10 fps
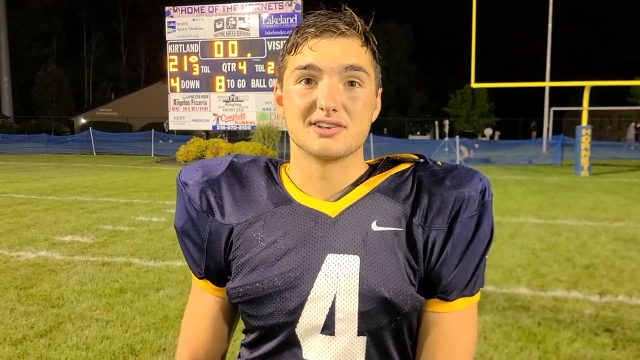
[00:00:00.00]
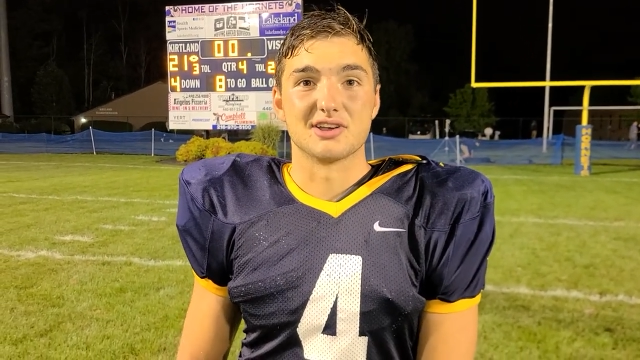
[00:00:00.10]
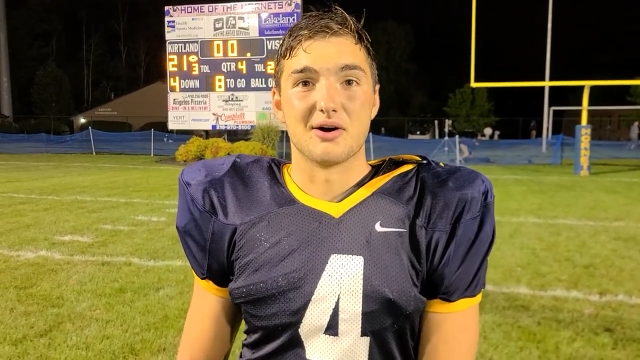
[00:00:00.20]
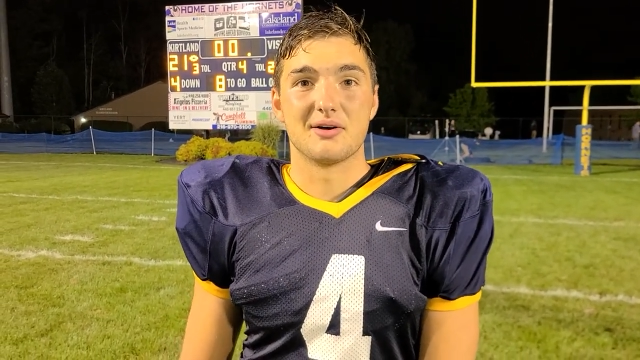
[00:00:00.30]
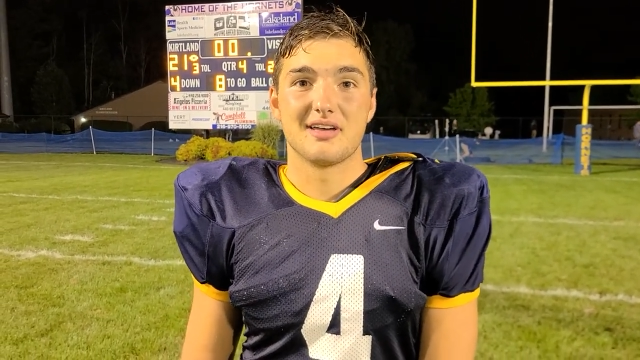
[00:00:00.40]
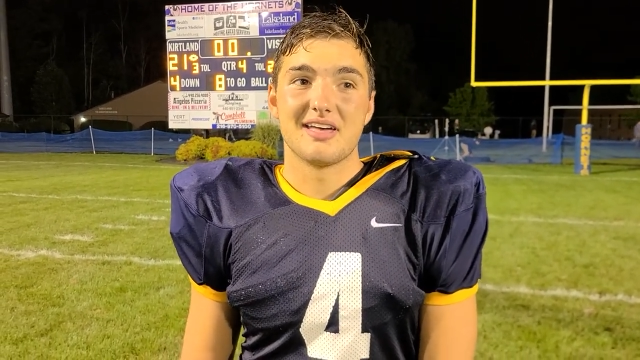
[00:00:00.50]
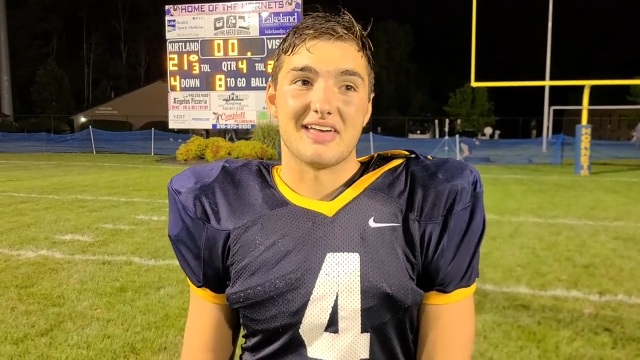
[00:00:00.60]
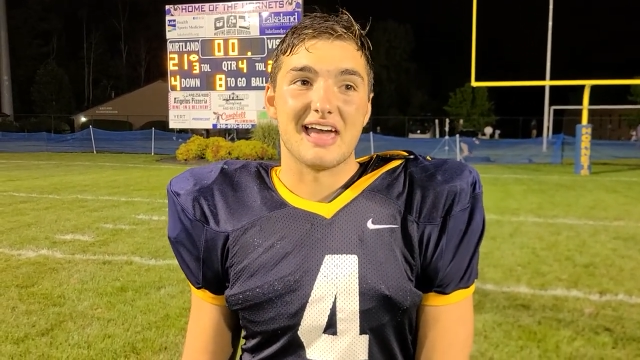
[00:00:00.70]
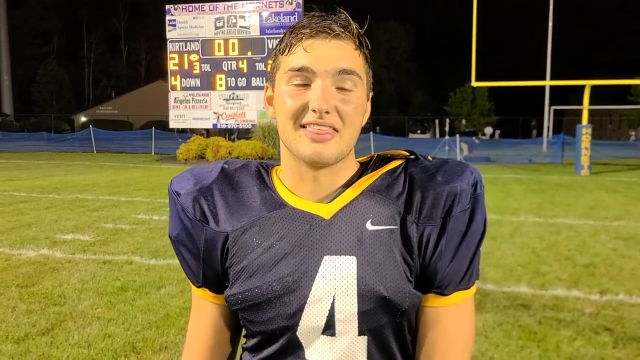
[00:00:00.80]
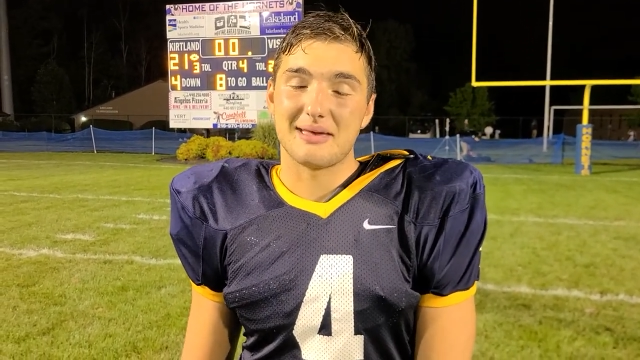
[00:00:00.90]
So
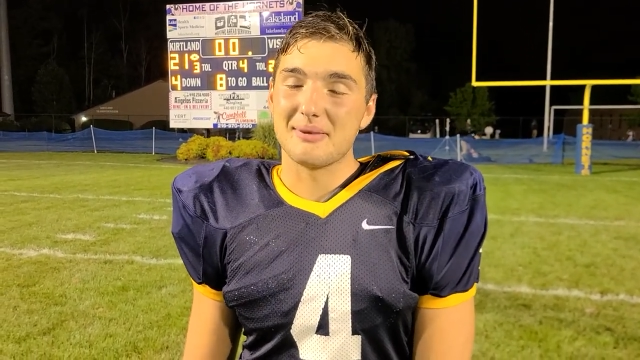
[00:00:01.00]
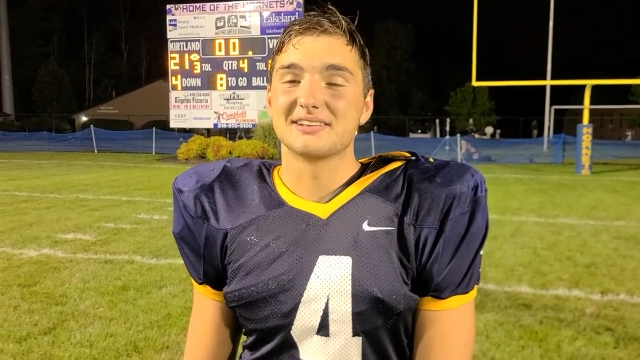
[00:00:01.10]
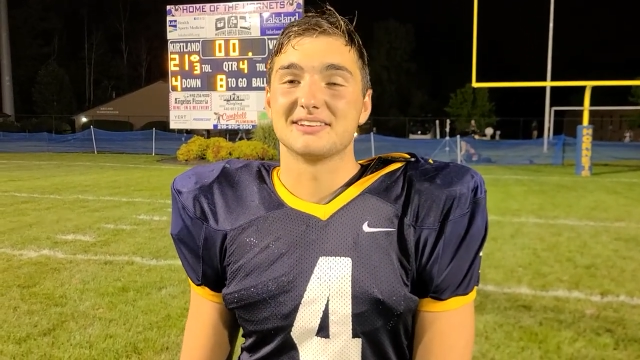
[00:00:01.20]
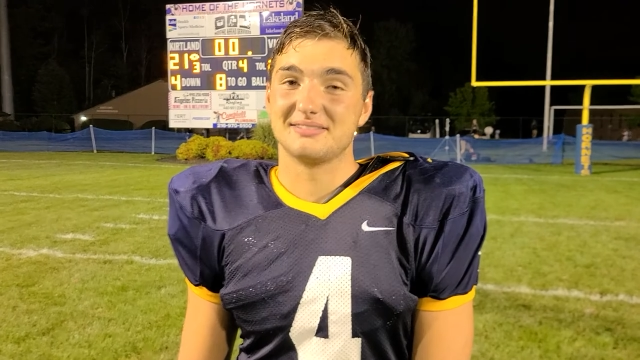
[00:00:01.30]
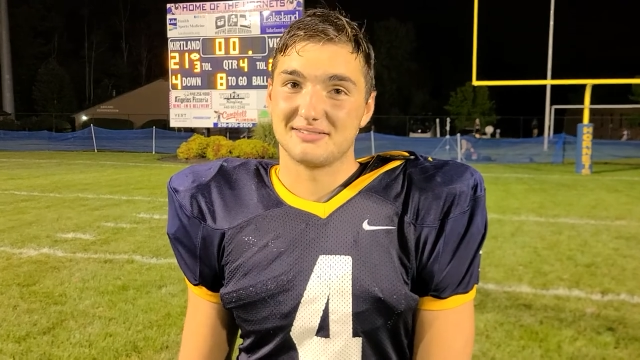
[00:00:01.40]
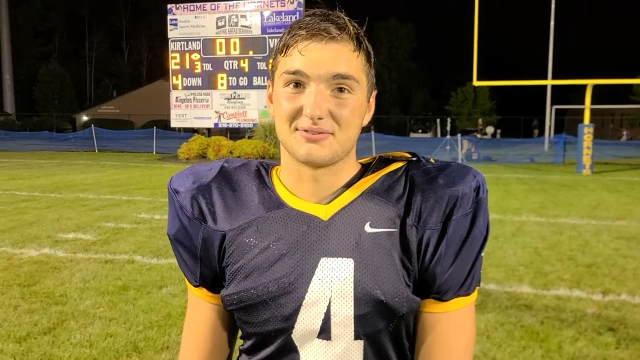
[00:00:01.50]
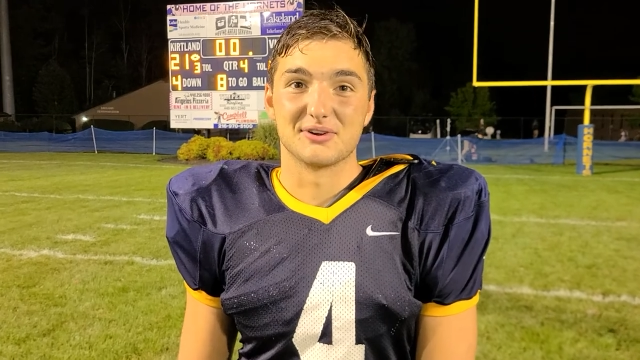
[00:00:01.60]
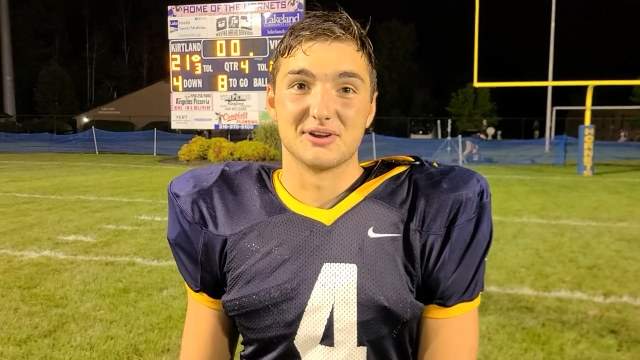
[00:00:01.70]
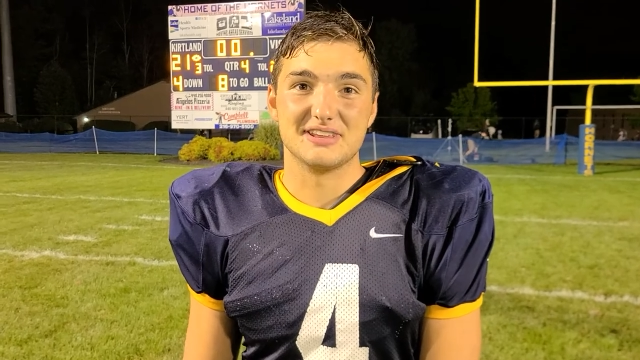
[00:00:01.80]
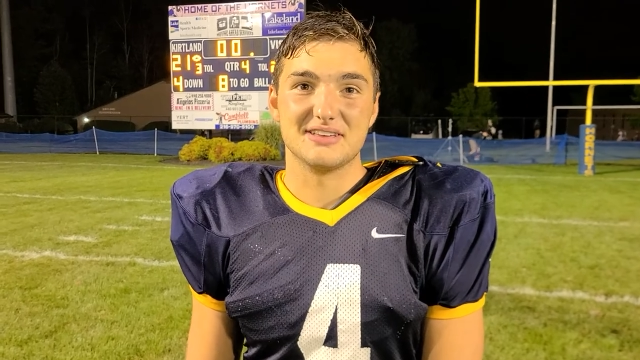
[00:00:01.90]
that makes it for a
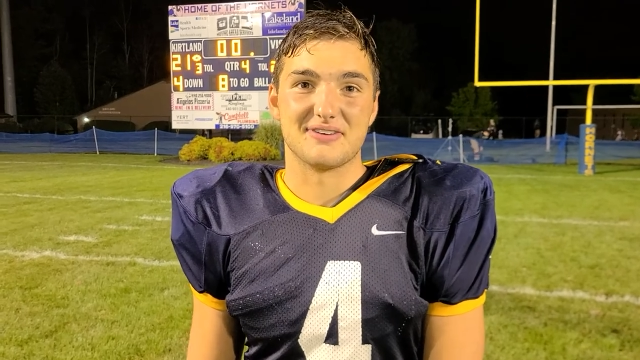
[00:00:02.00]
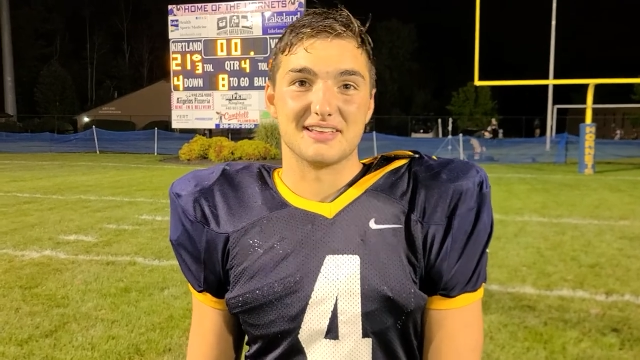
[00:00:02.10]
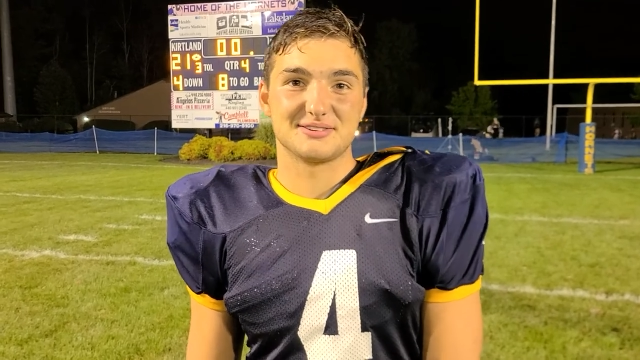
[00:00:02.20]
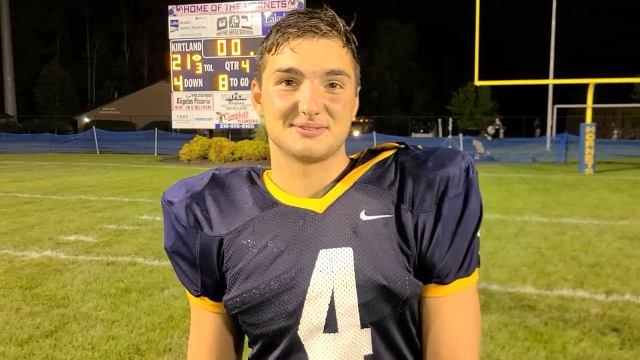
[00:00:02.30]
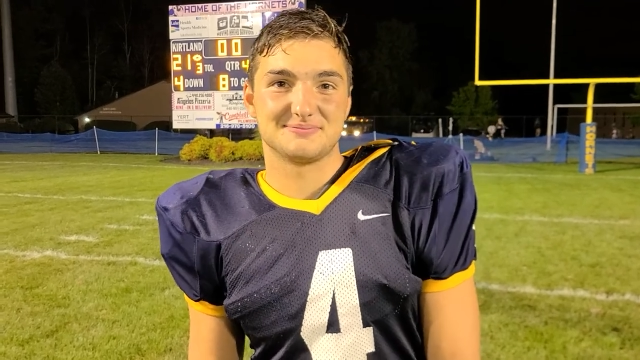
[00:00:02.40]
good defense.